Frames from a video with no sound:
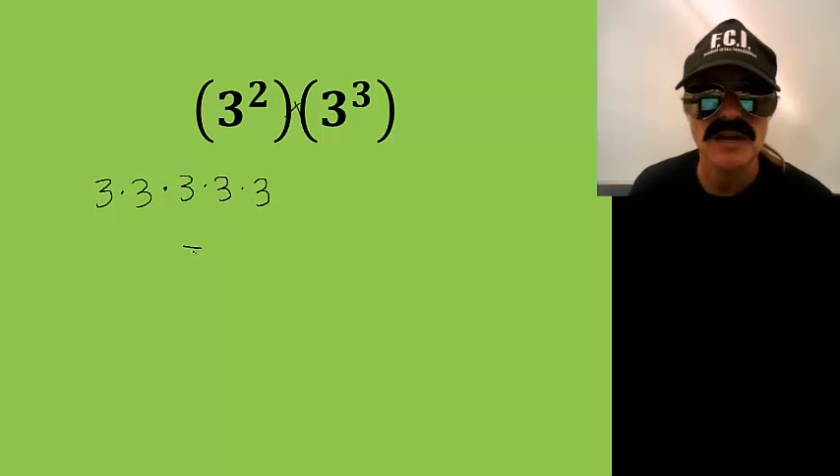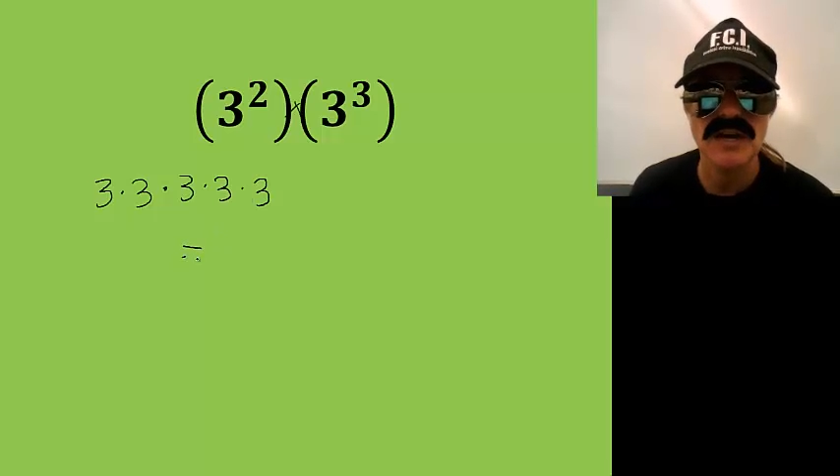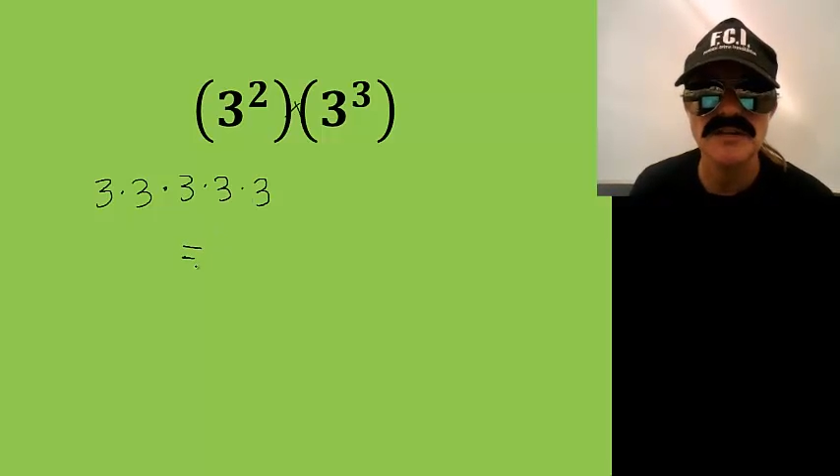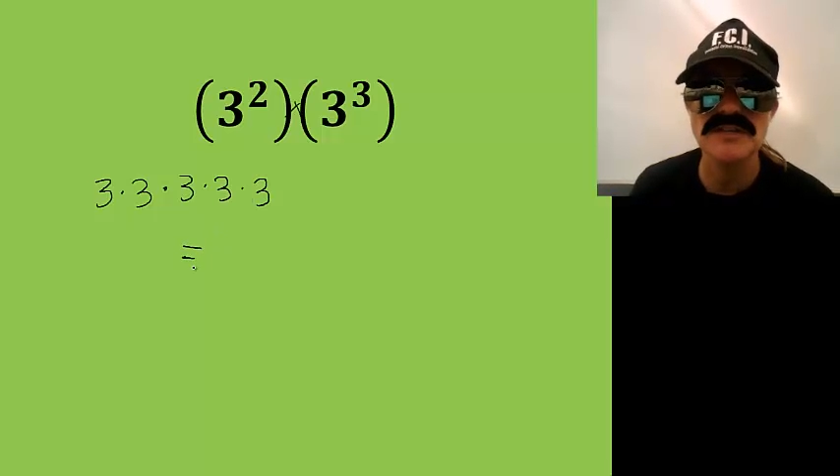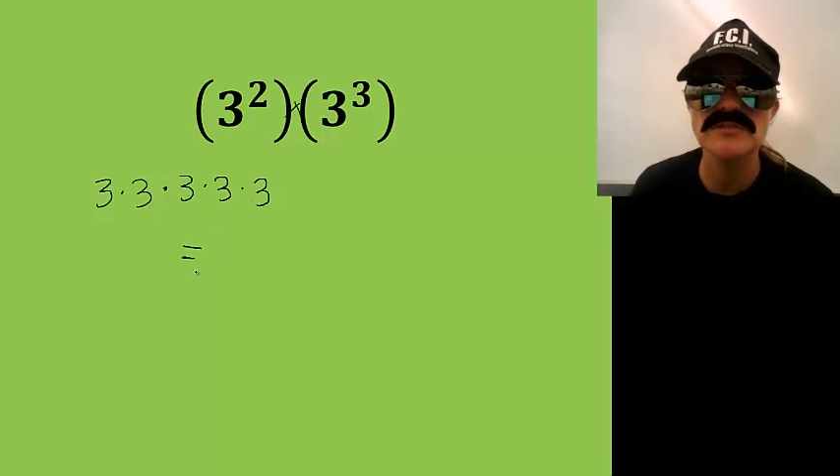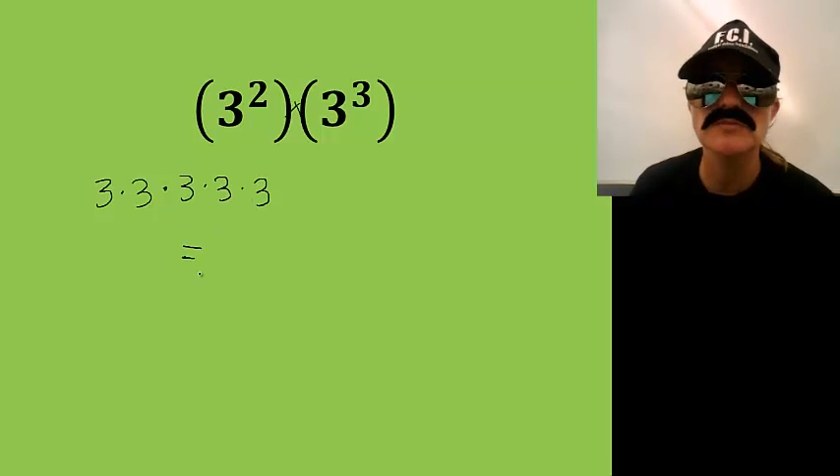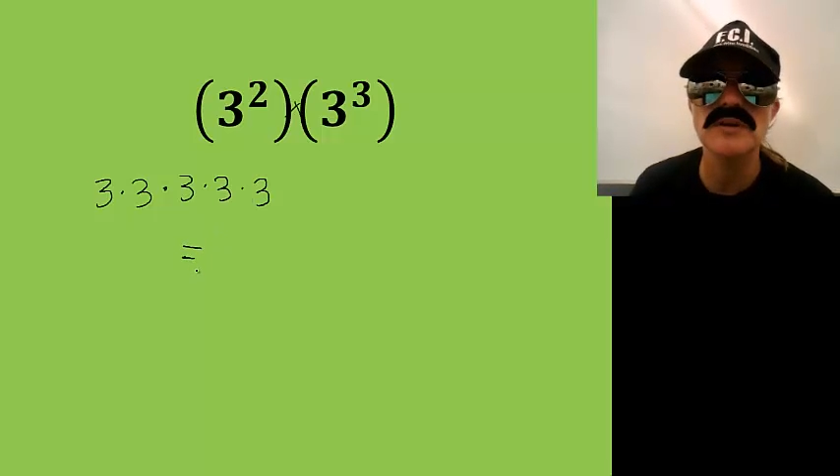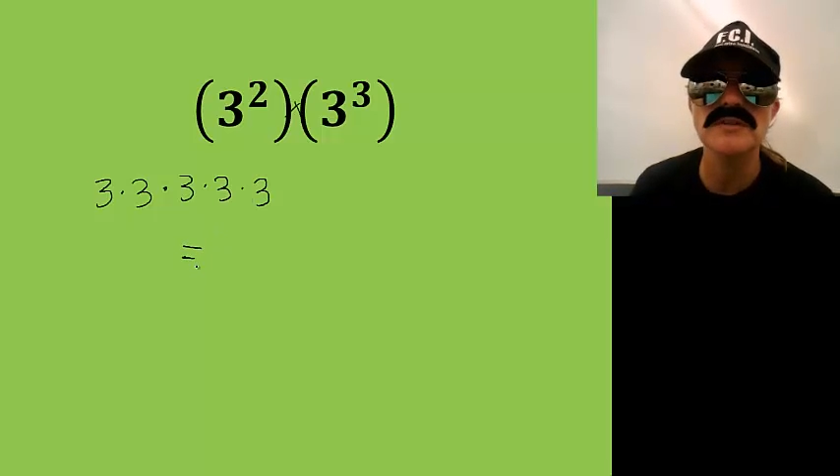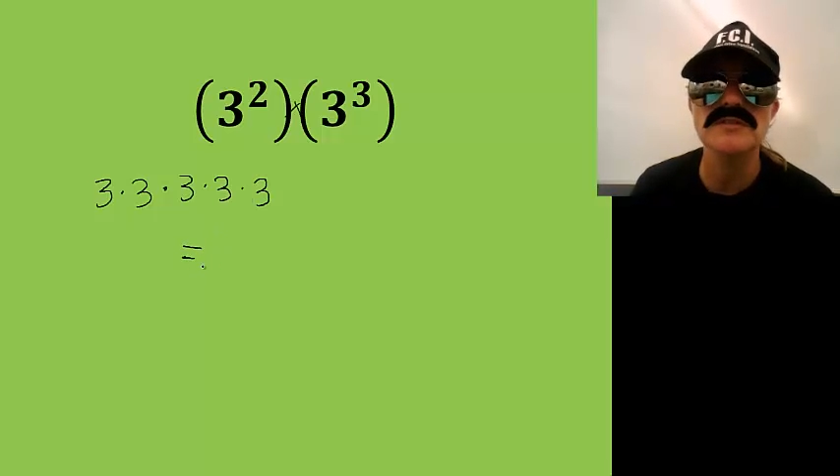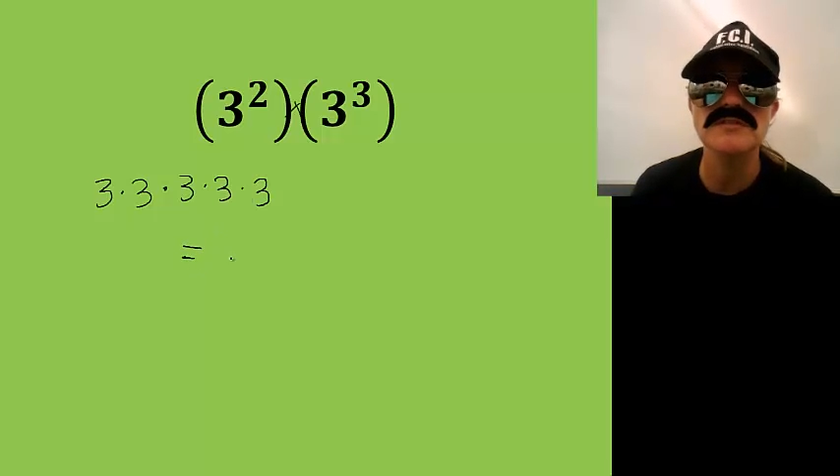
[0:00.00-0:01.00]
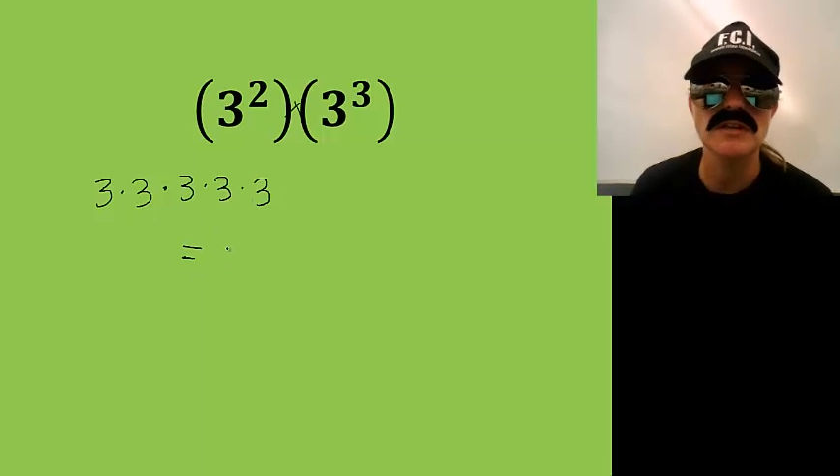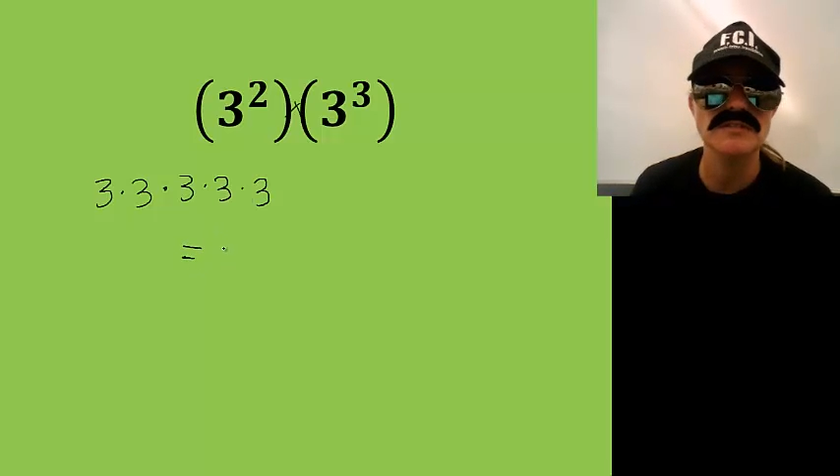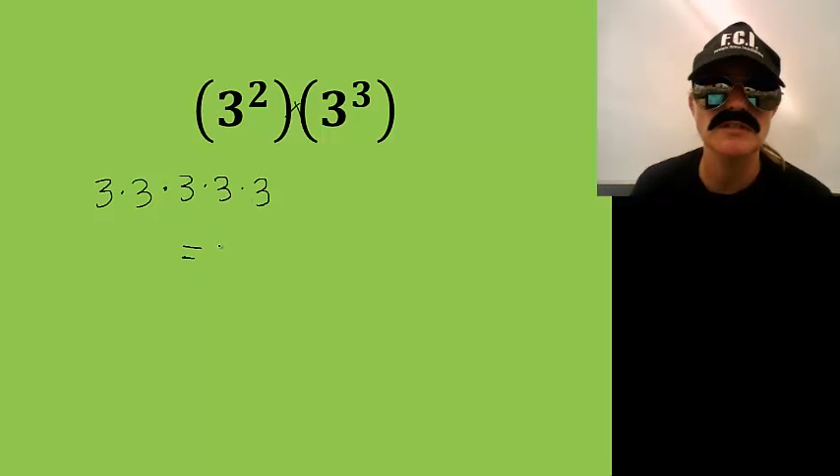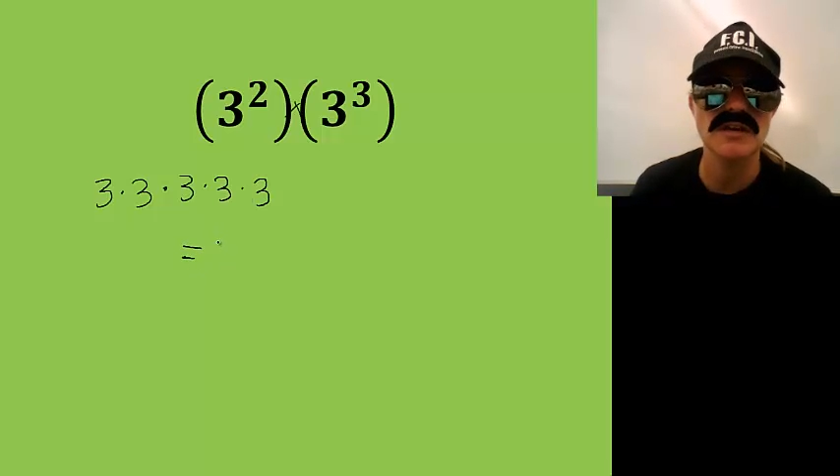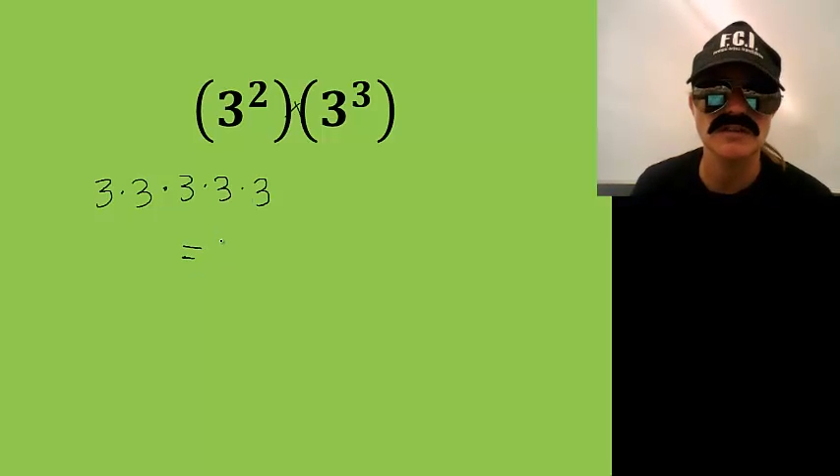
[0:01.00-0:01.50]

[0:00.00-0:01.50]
I need to write this as an